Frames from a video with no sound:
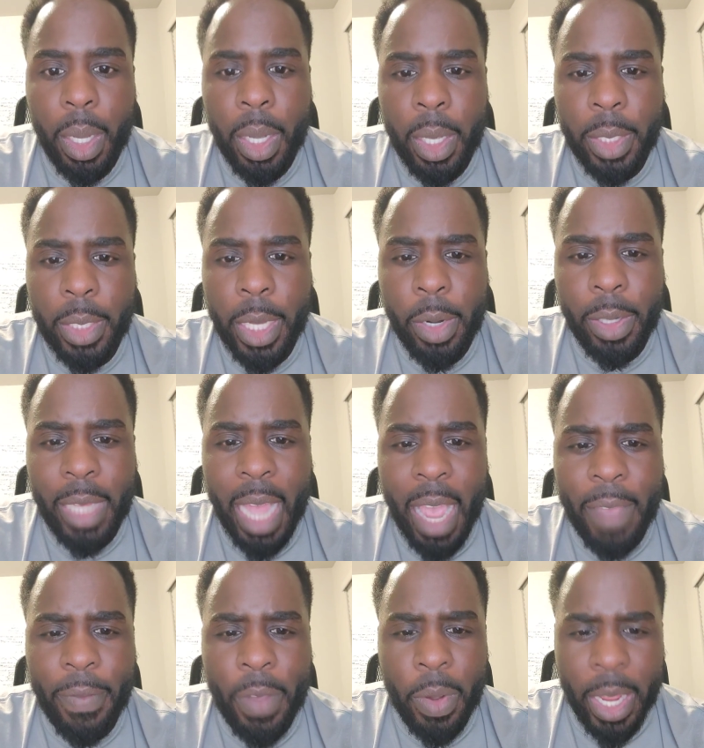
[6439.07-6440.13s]
Stinger is,
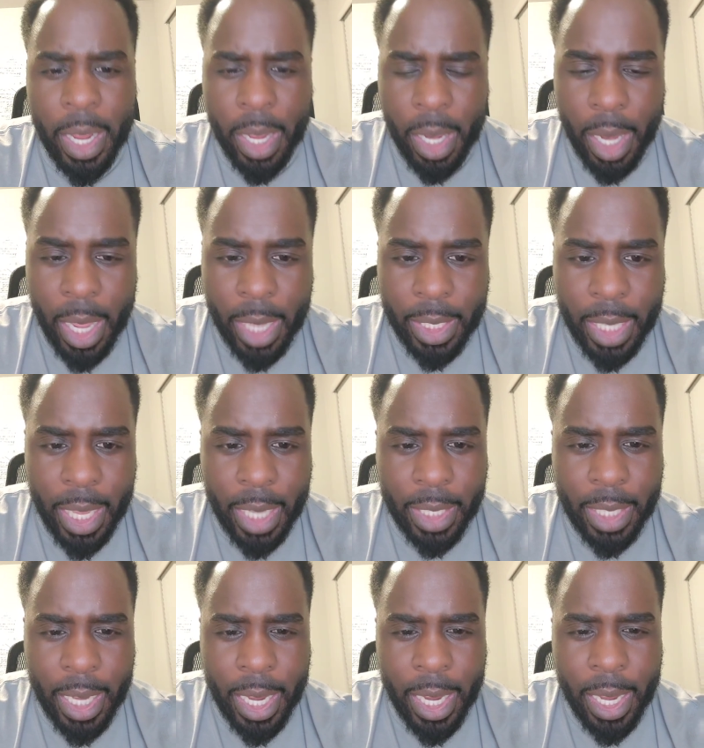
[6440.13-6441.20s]
I failed NCLEX, and they
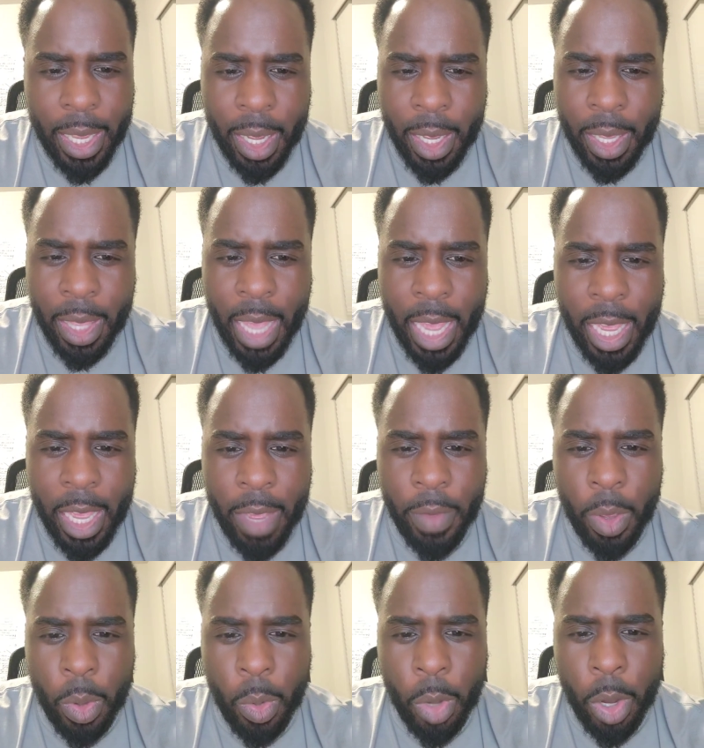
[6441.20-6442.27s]
say they give
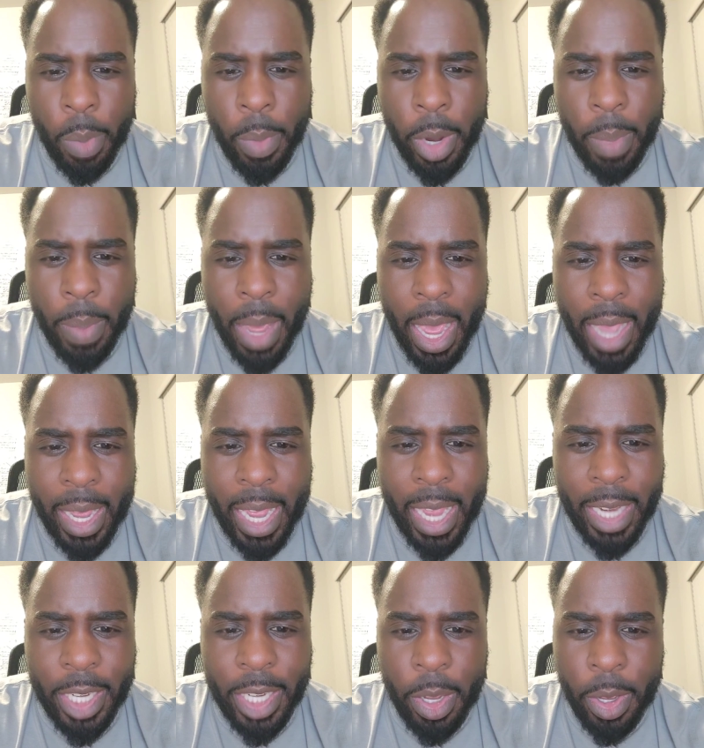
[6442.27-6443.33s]
you your money back
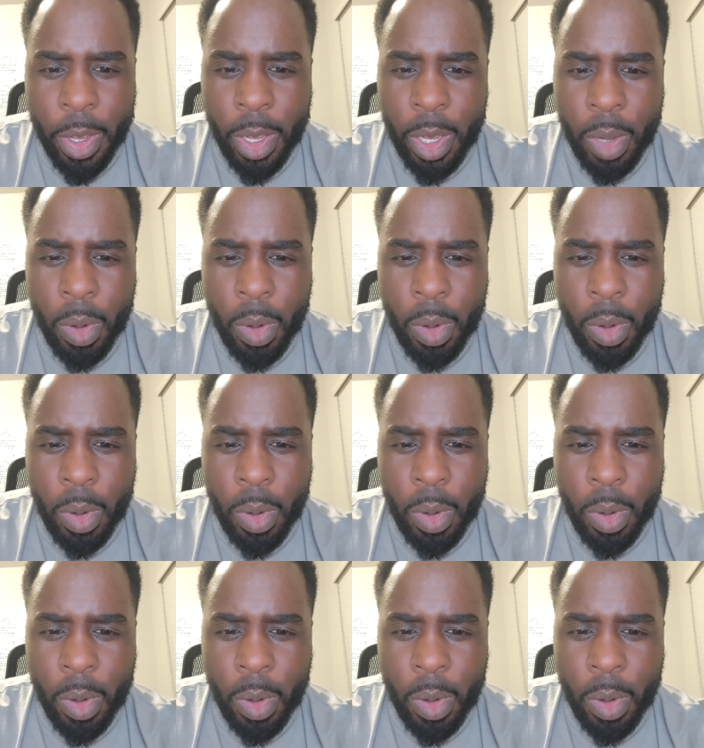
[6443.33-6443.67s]
and tell you